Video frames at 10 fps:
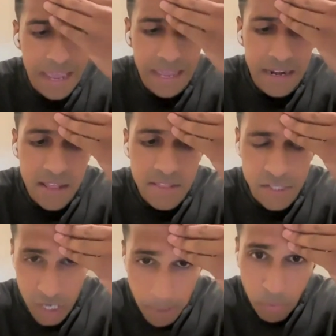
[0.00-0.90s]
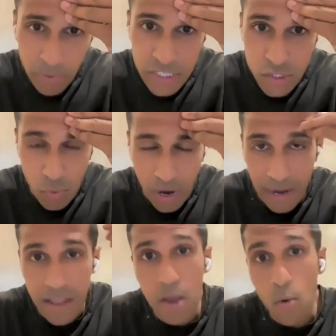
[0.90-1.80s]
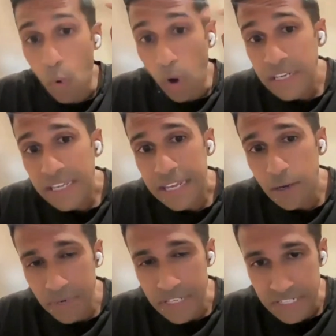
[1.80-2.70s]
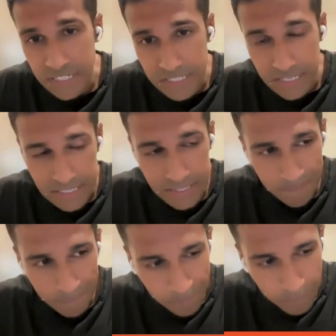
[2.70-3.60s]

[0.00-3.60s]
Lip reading: And there's a couple of reasons why. One key reason is this.